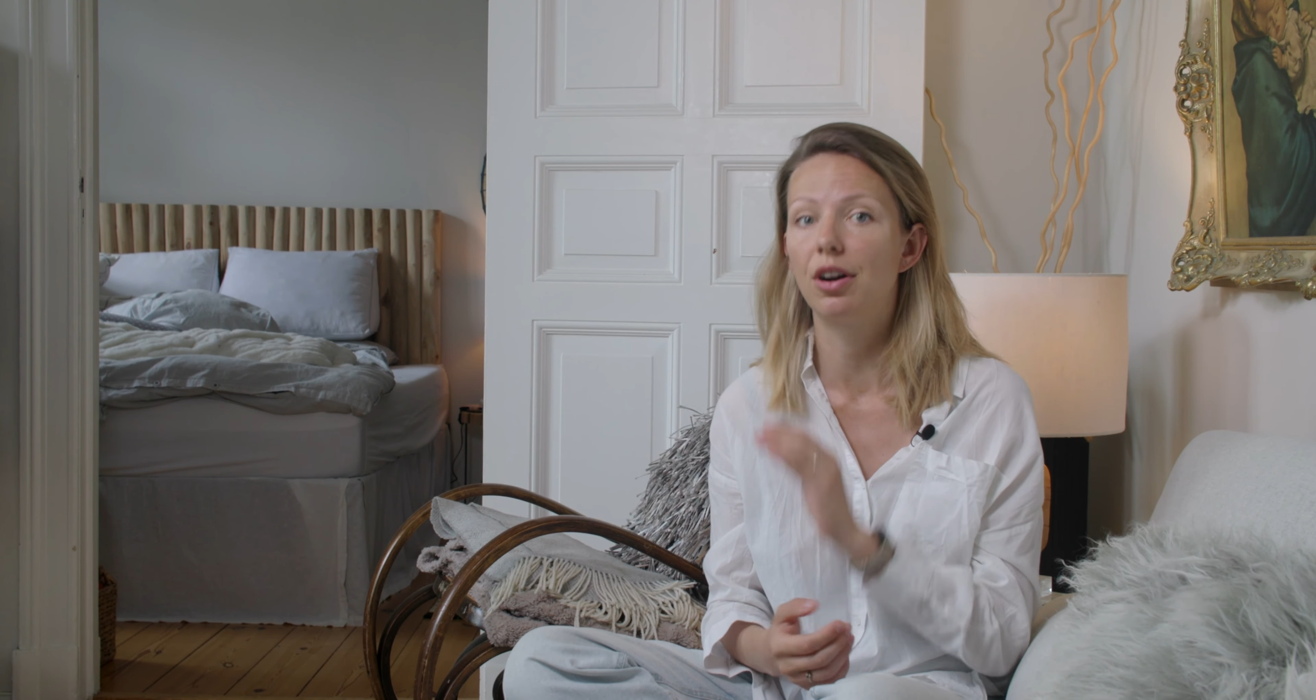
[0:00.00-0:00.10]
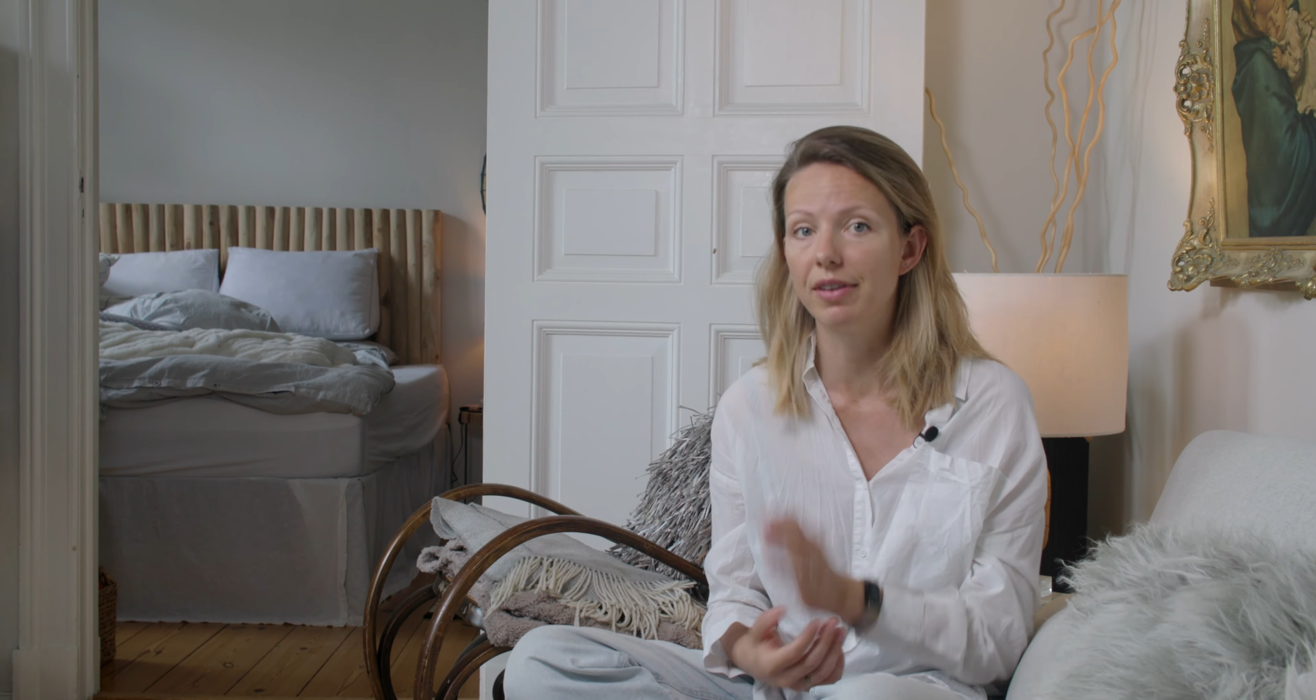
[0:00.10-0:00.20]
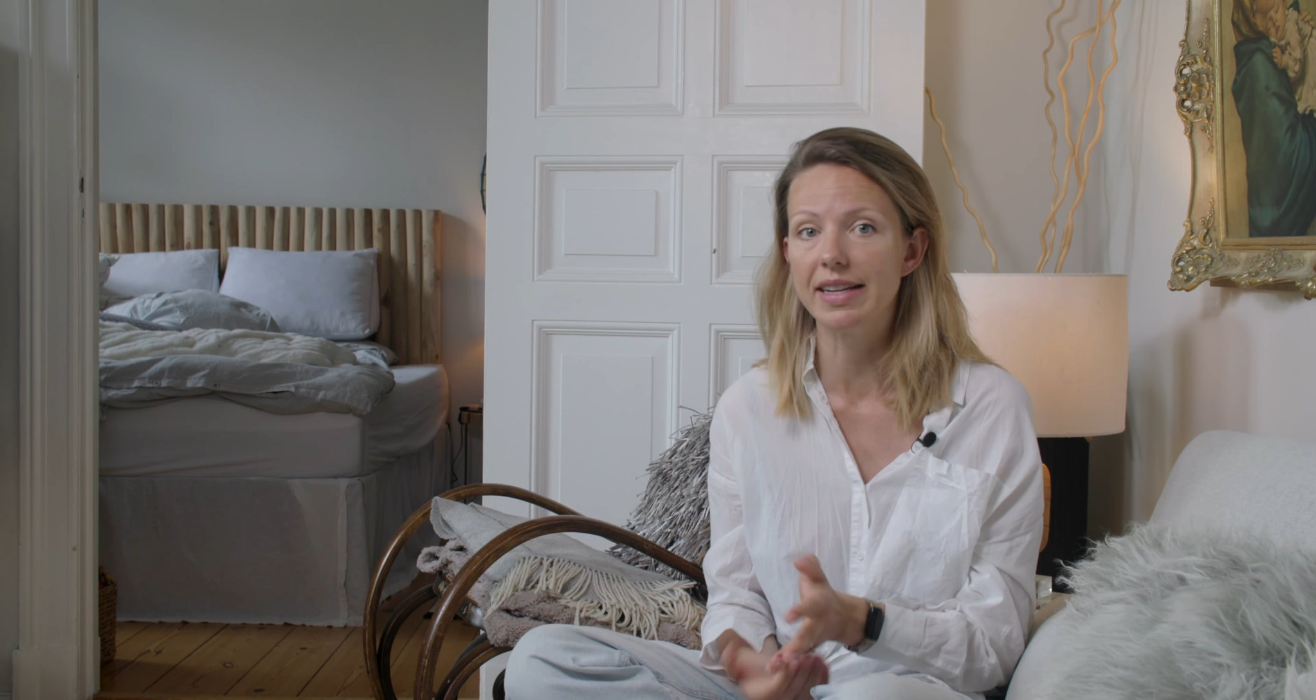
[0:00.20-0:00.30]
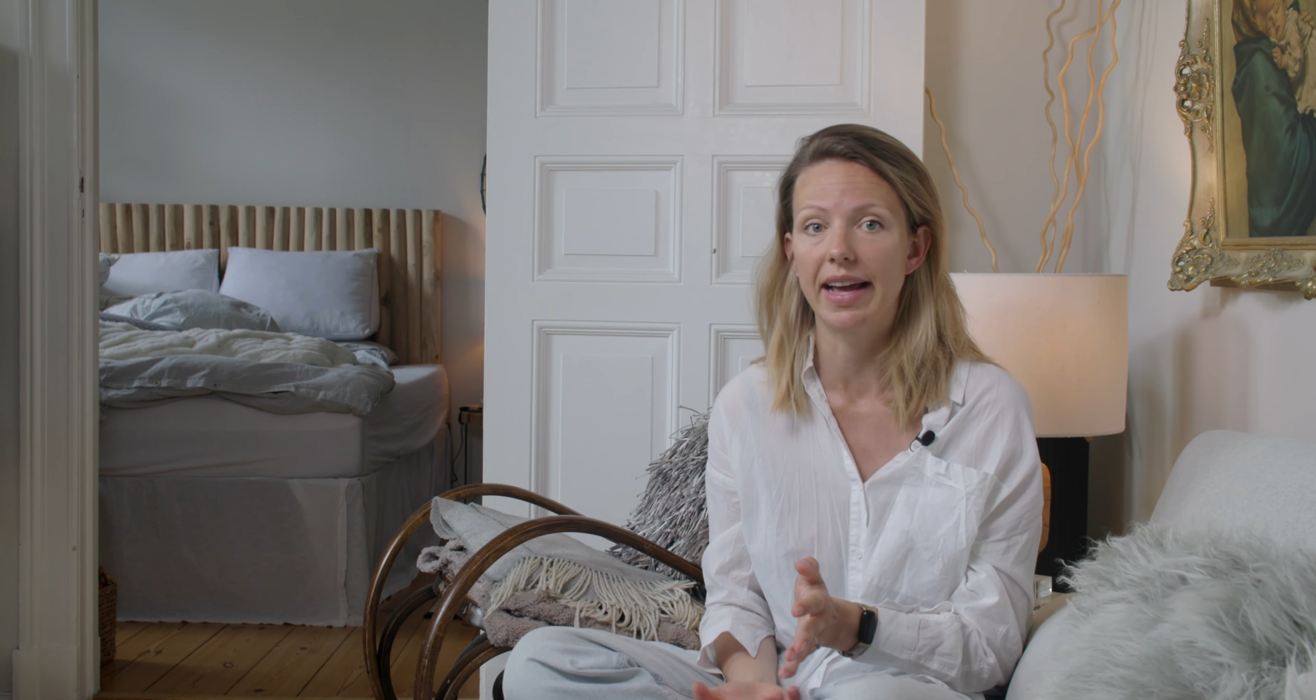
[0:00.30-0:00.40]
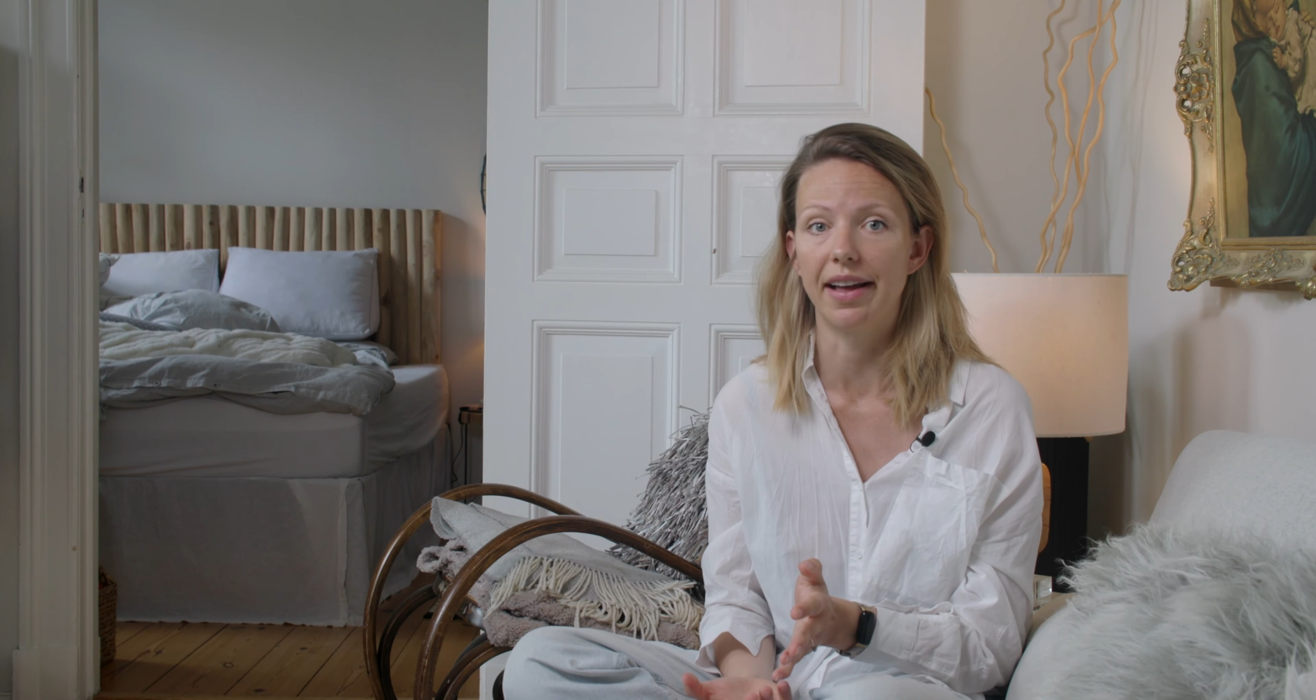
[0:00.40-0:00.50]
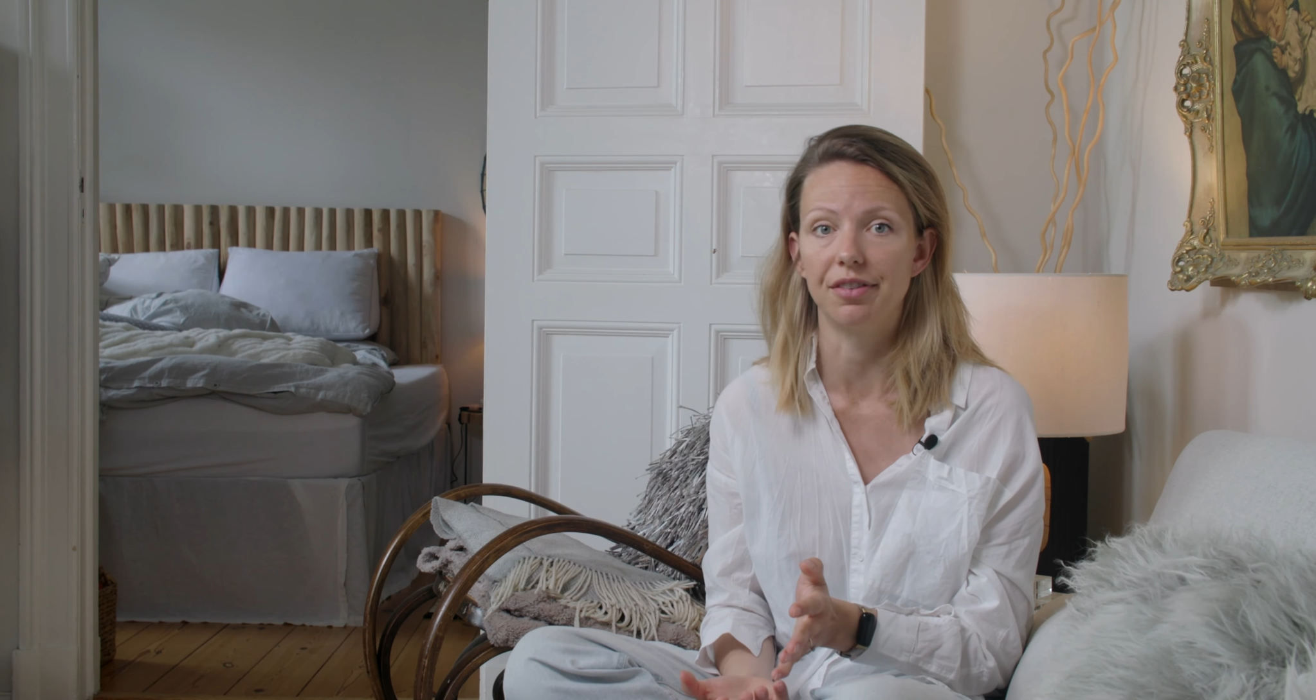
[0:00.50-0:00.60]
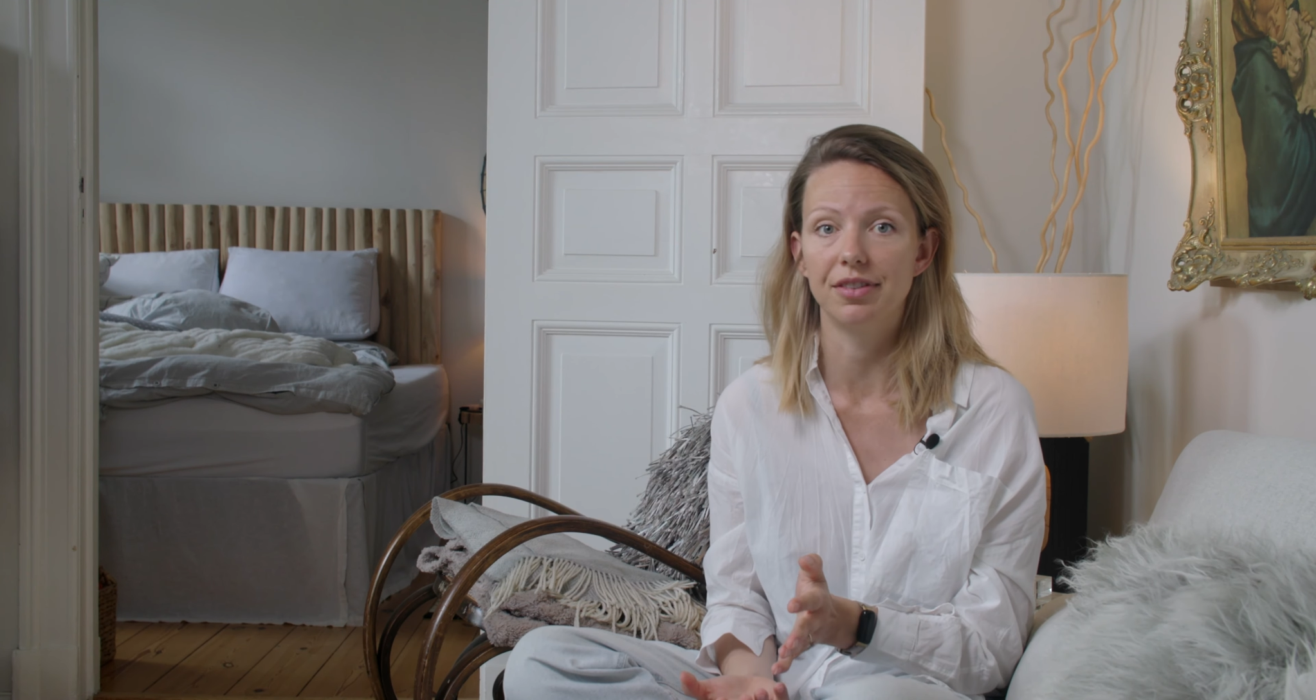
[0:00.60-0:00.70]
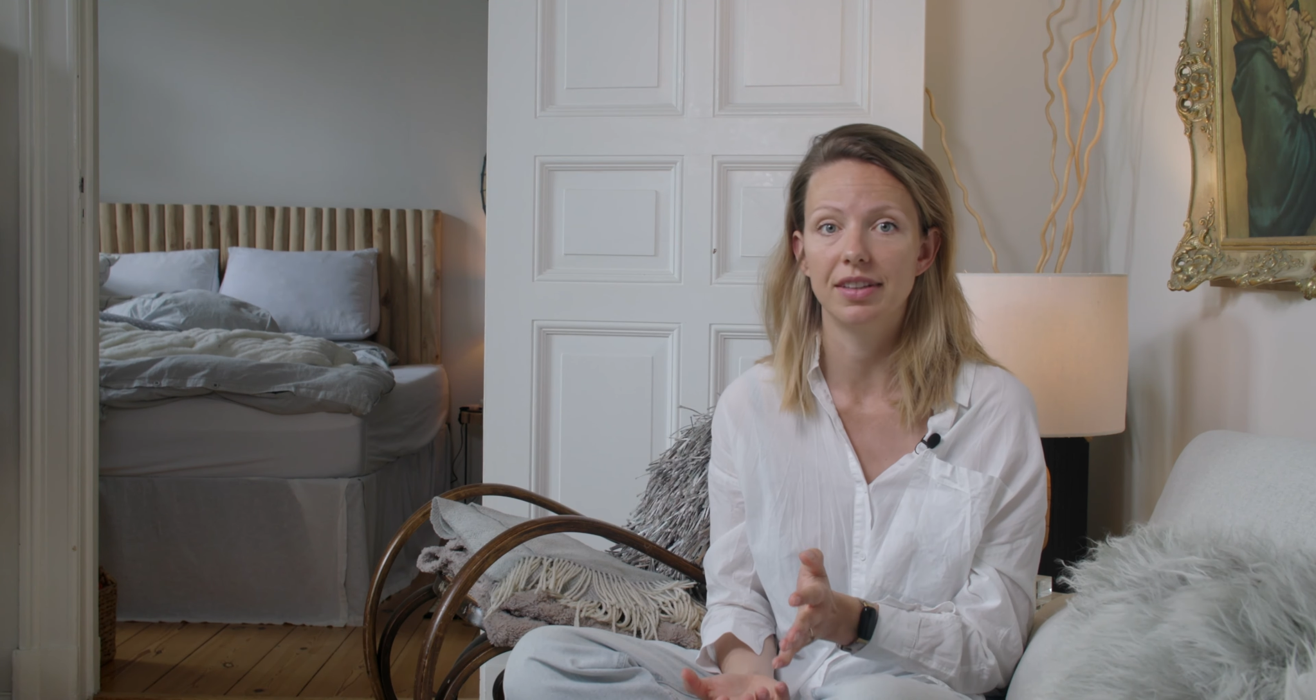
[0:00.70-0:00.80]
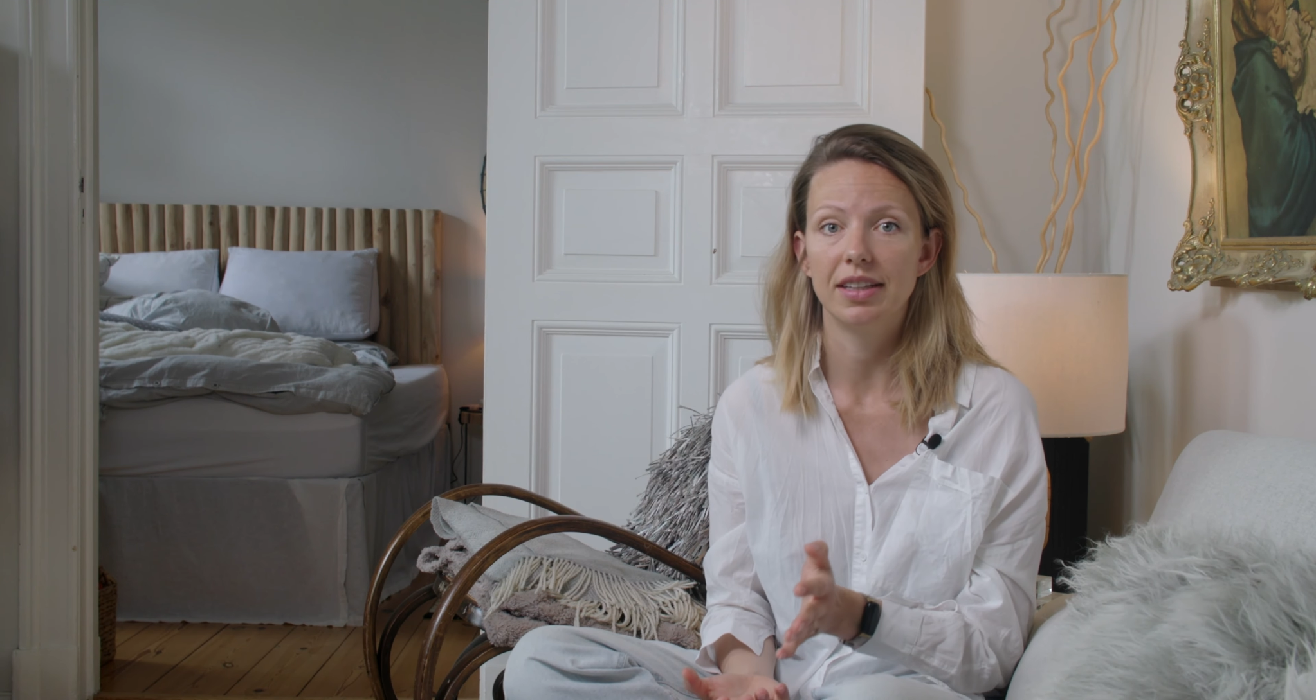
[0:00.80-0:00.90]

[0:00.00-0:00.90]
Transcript: already have.